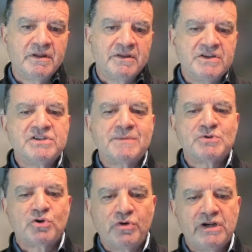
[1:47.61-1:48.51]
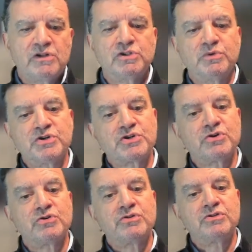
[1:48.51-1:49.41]
These steps are critical to
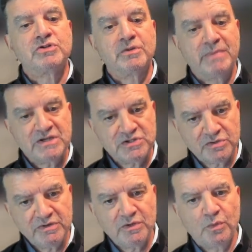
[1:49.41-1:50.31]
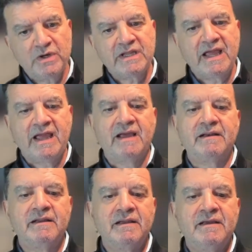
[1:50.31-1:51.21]
ensure, to the best degree that one
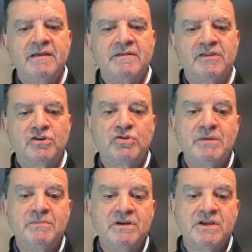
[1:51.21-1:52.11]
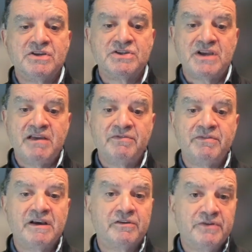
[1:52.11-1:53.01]
can, that the treatment is
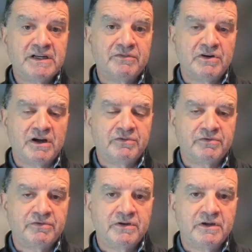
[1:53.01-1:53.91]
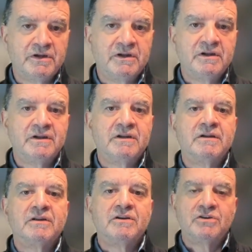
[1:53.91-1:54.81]
safe and effective enough
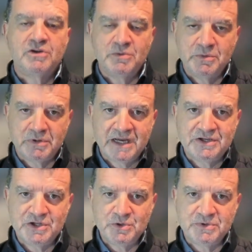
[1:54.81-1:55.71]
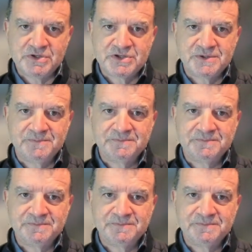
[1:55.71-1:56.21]
to be applied to humans.